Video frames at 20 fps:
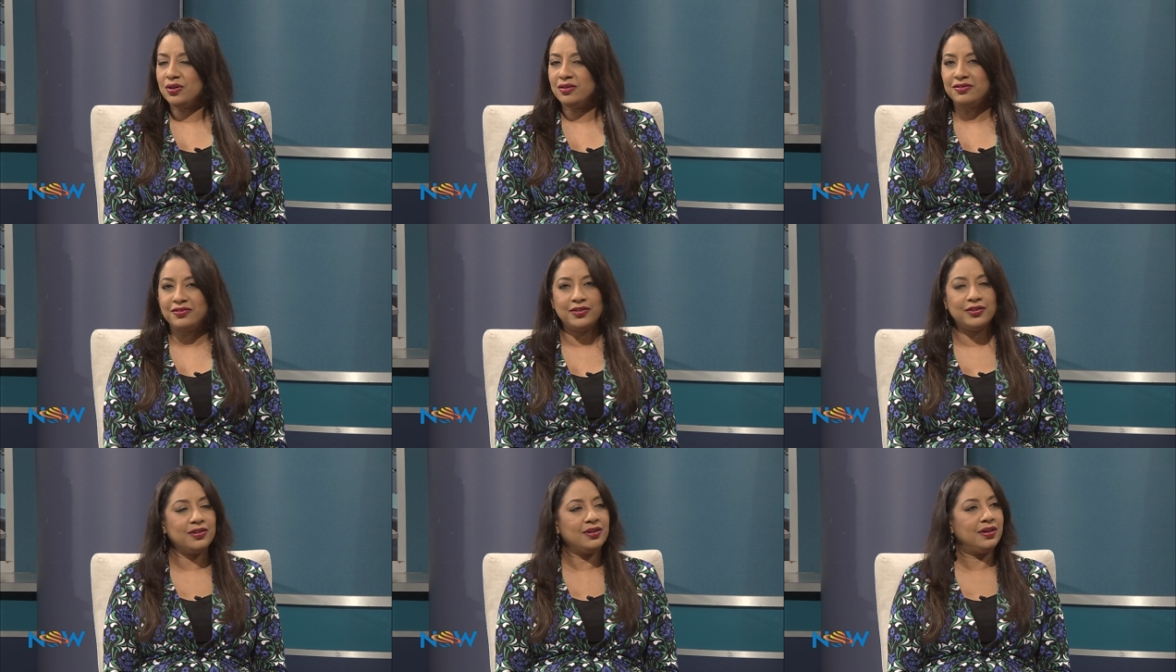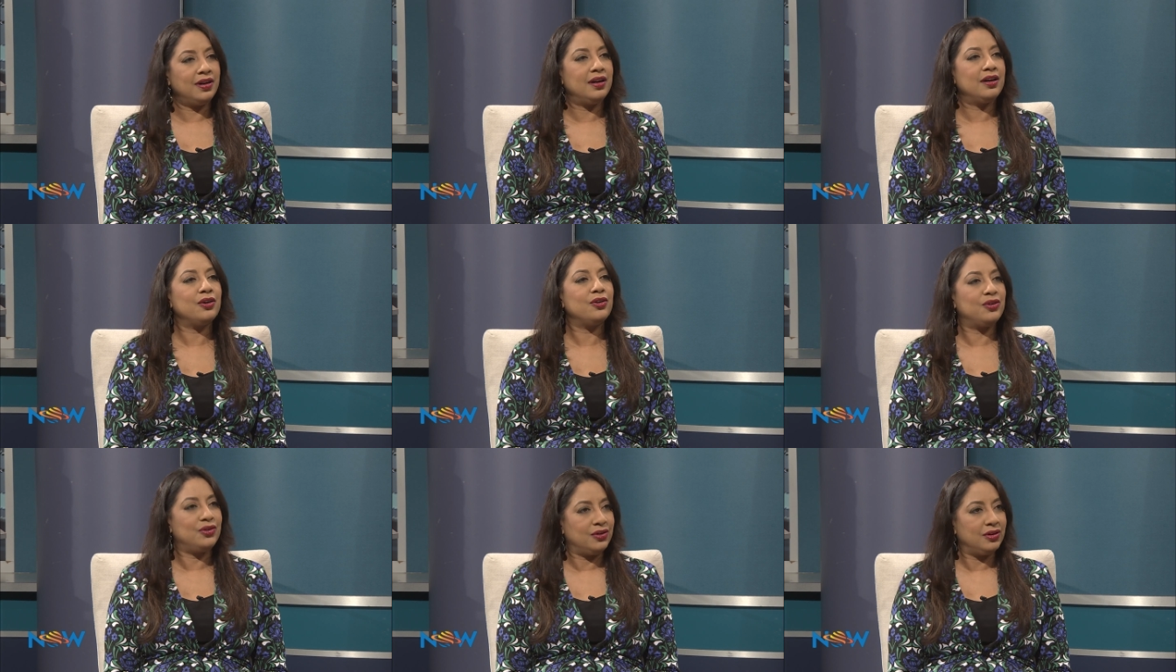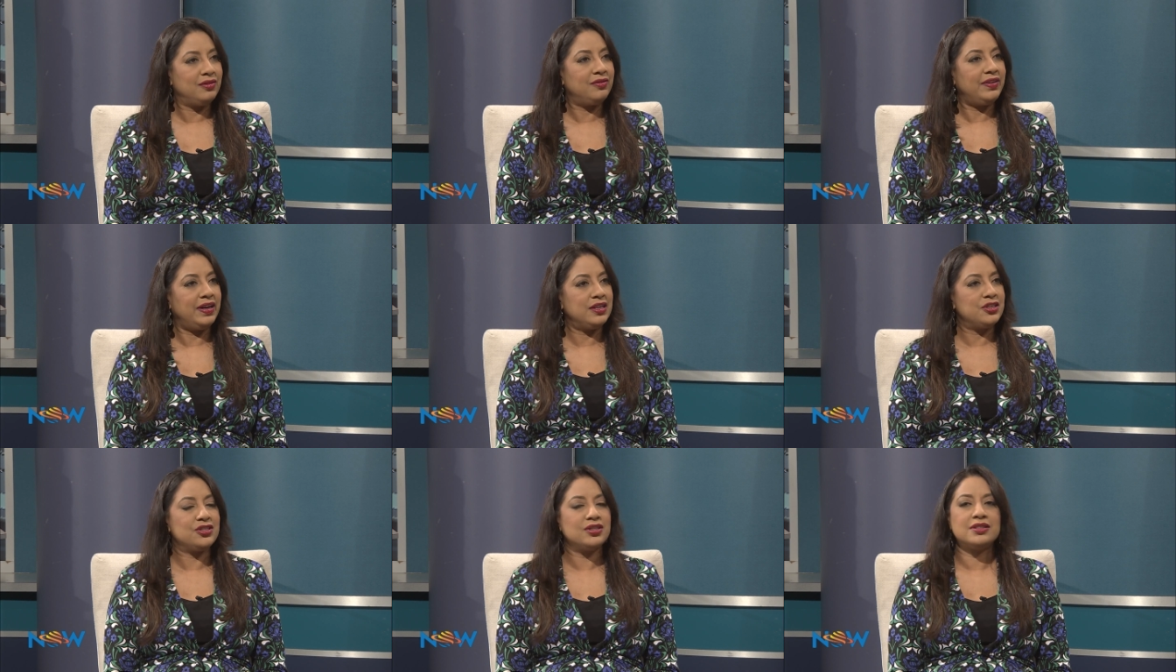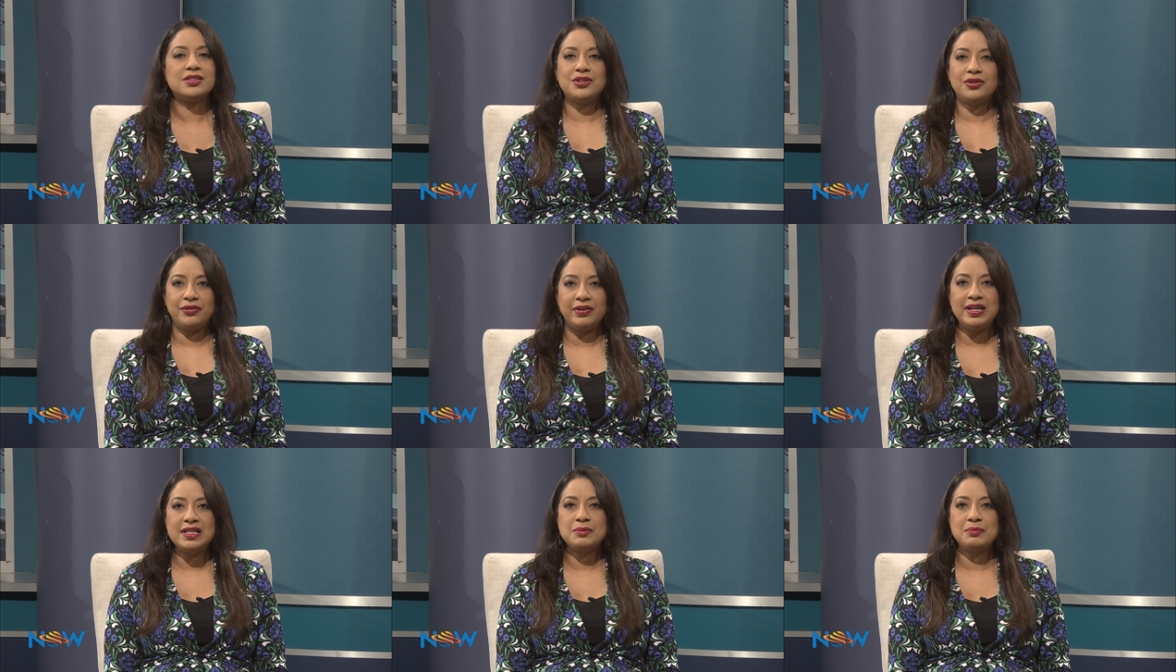all for a good venture
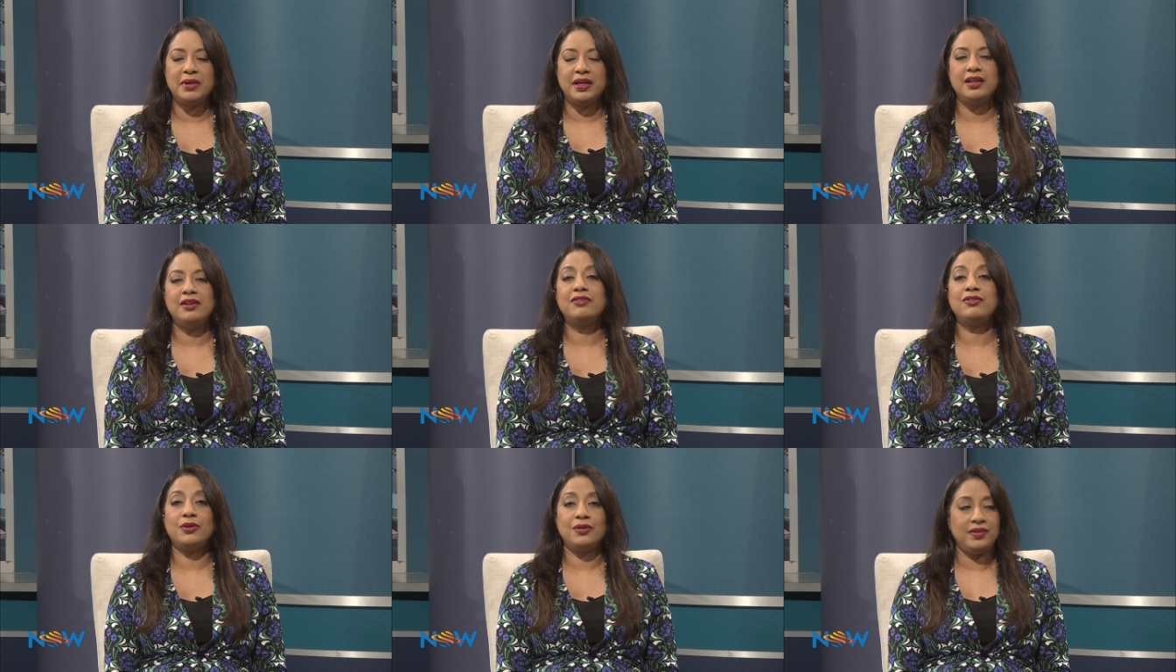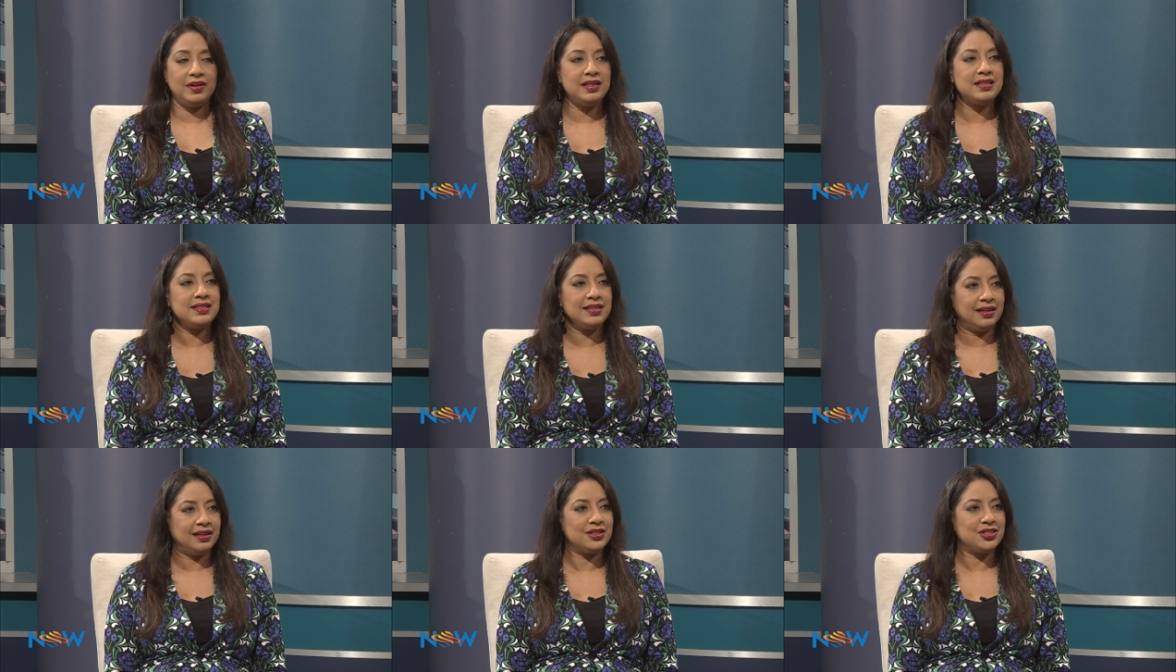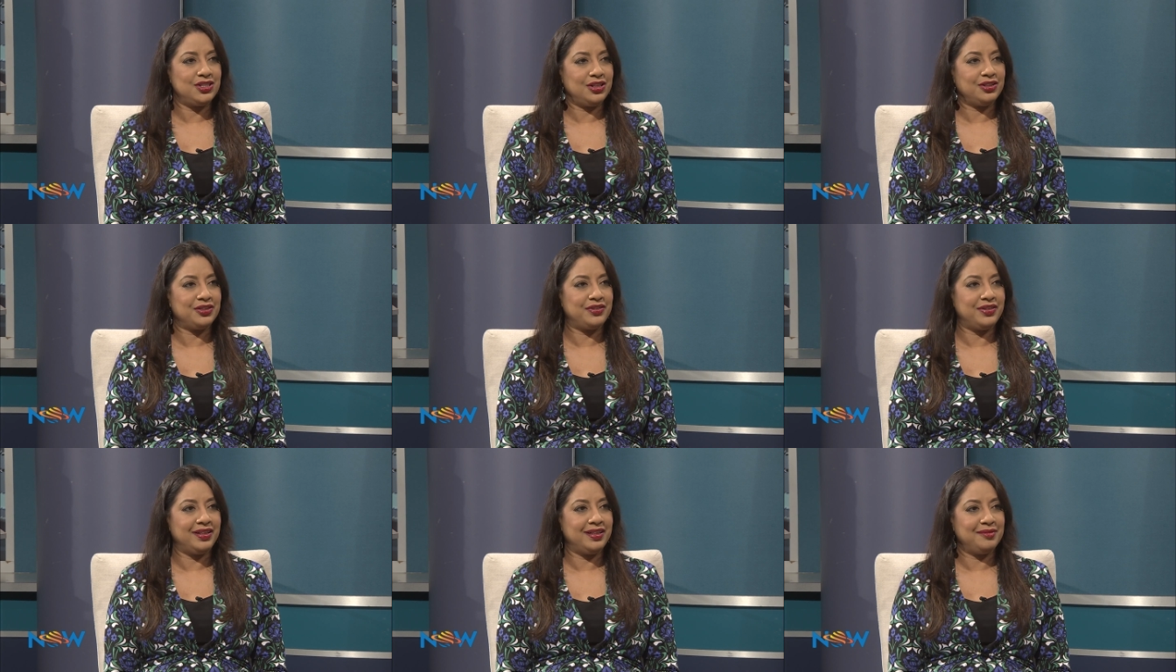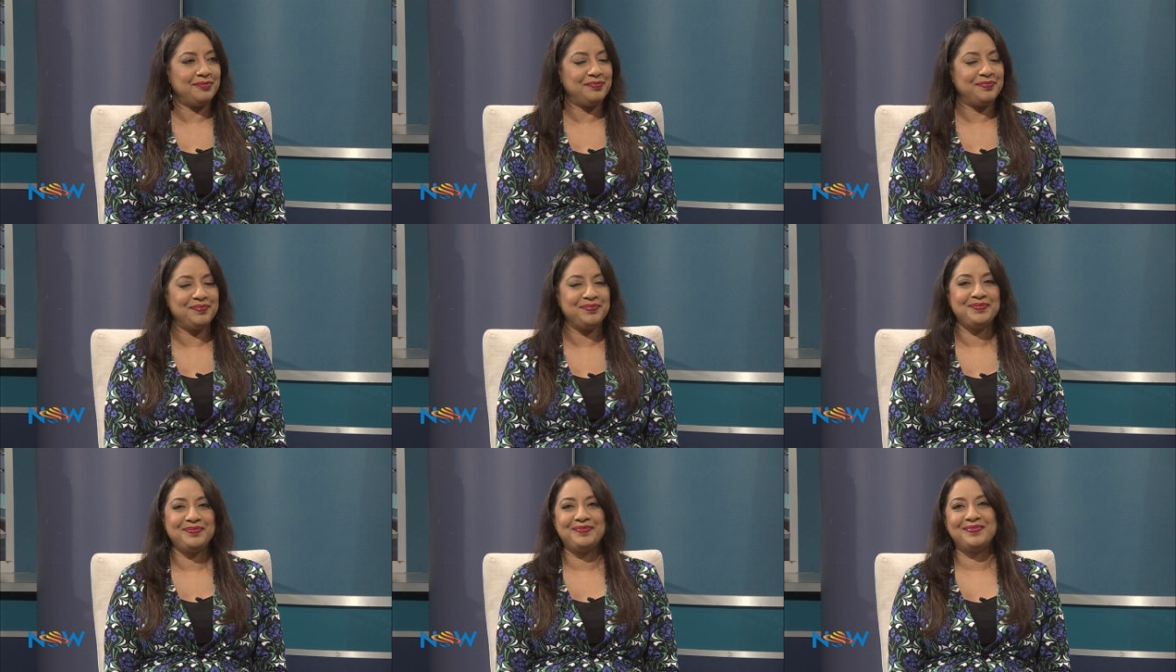to raise money for these young children.
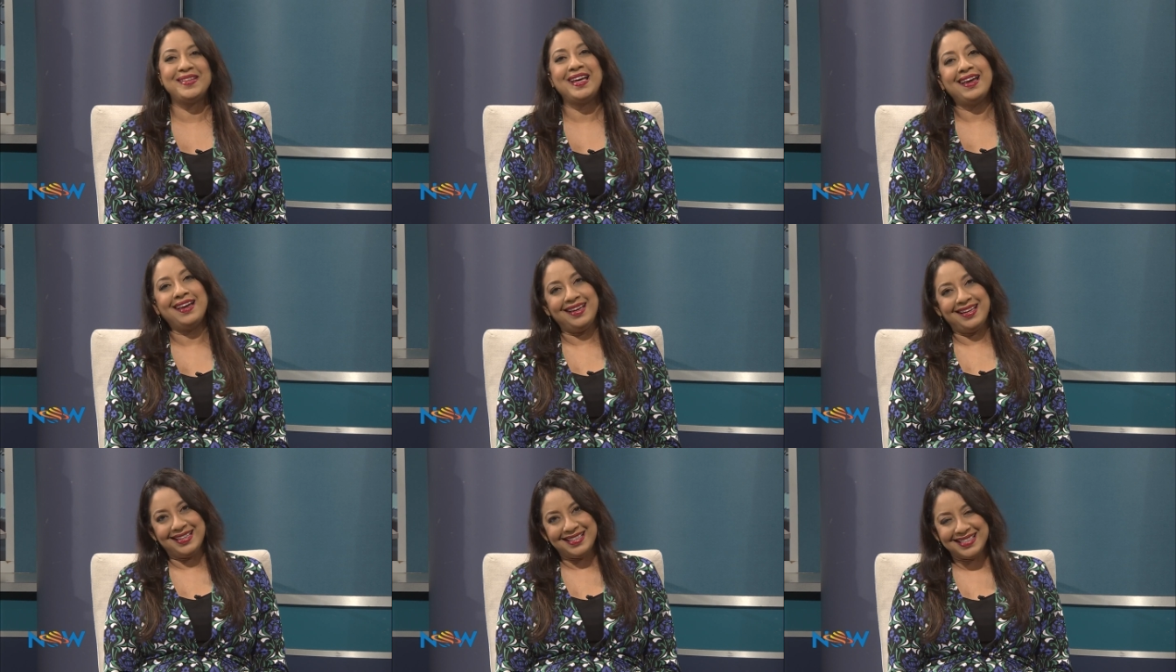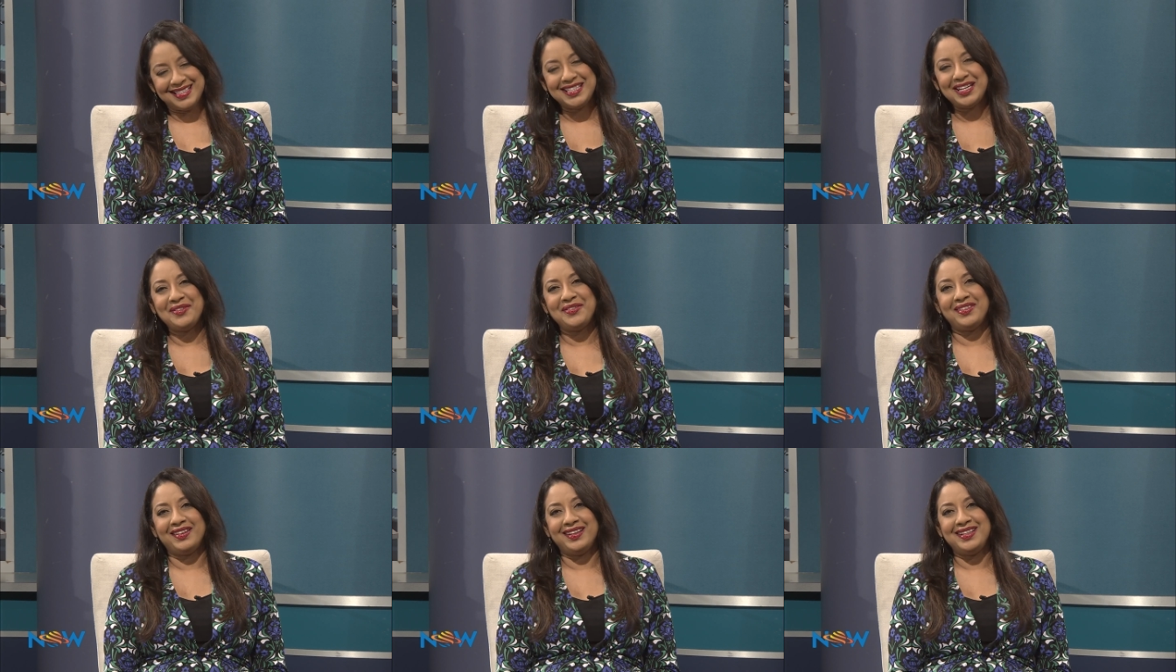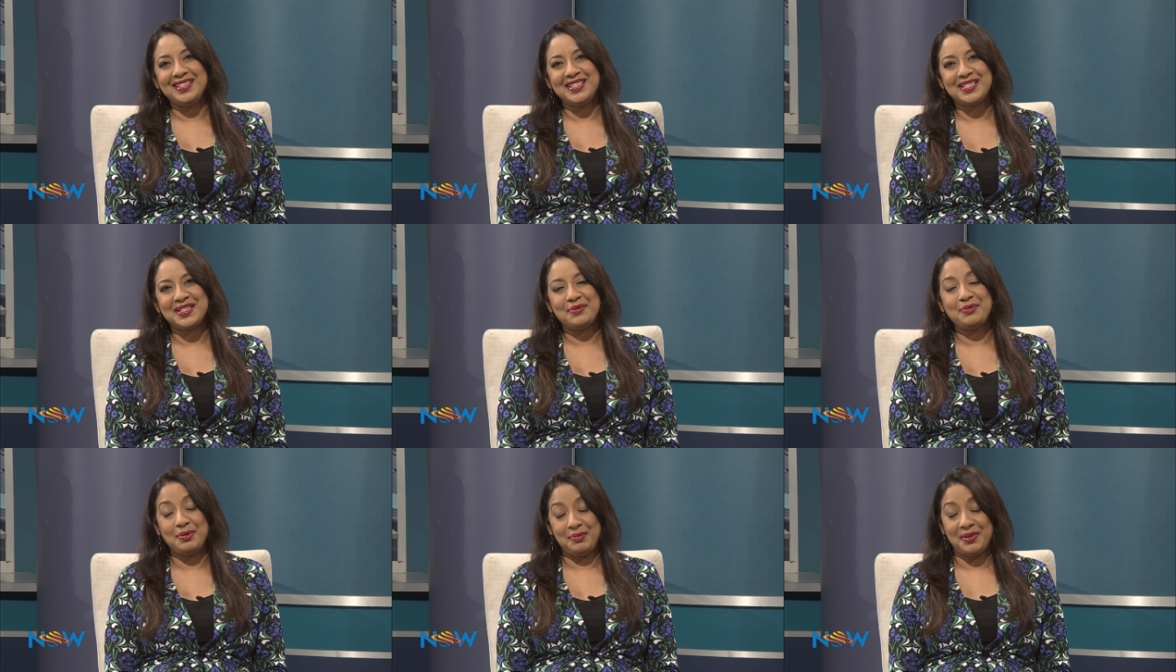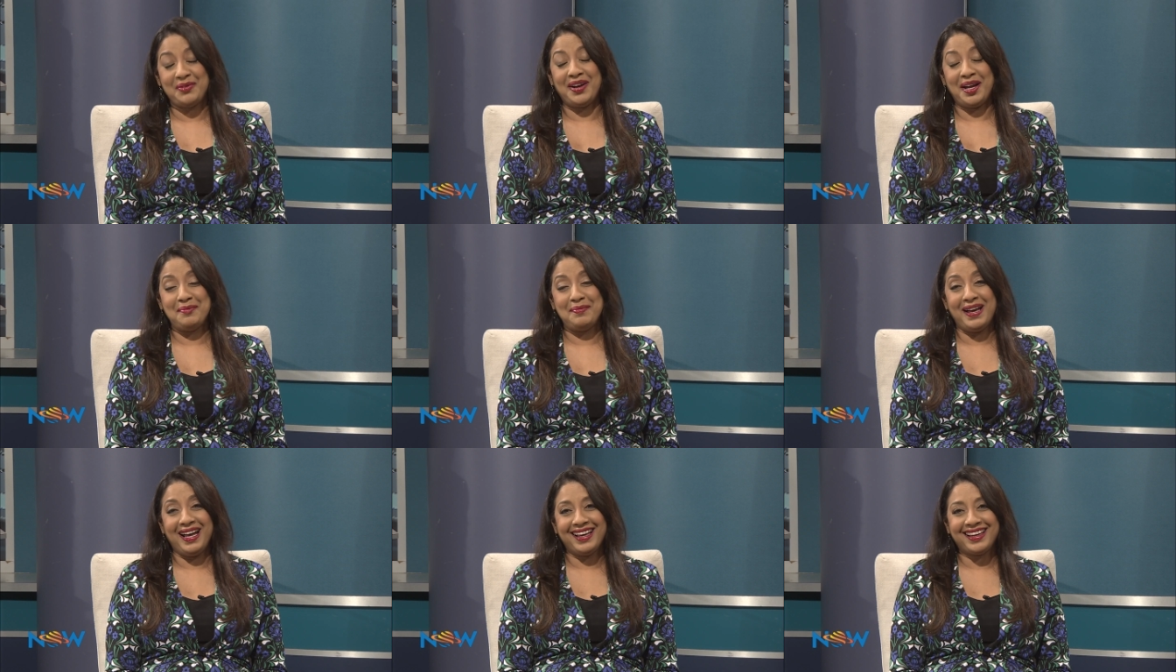Stay with us, we'll be
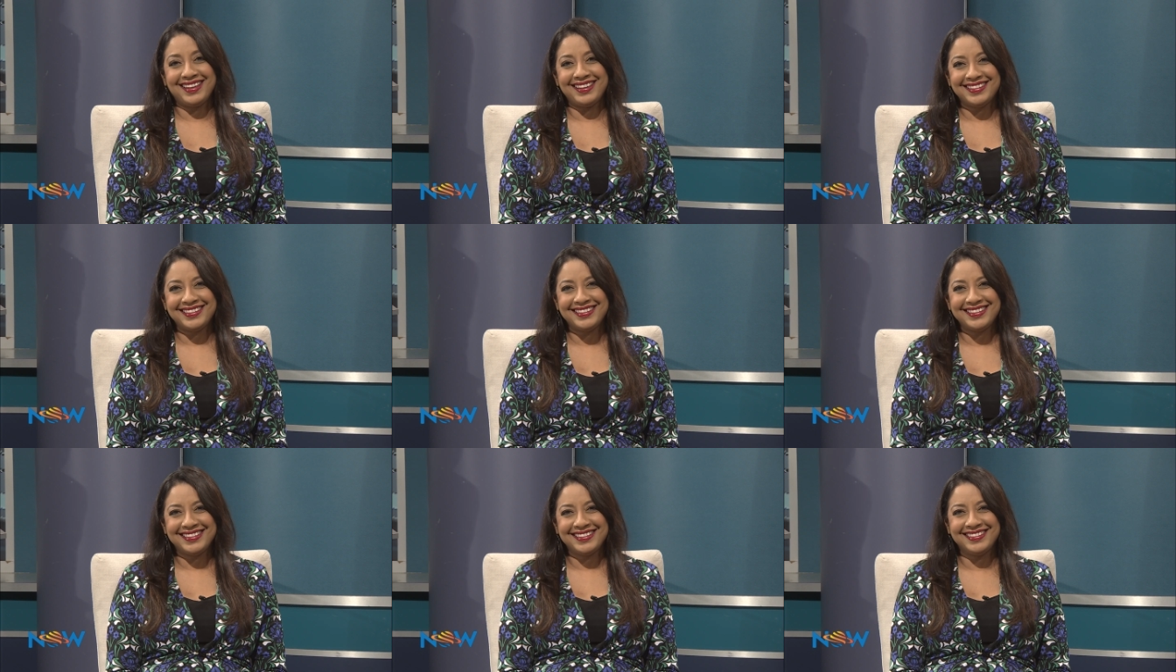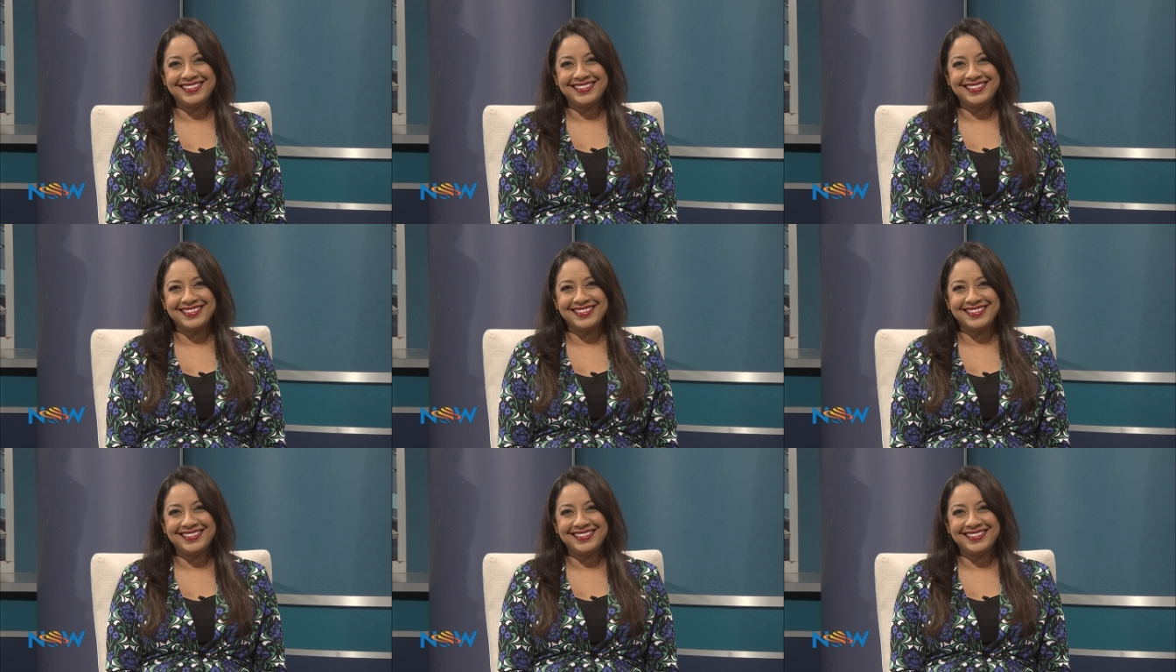right back.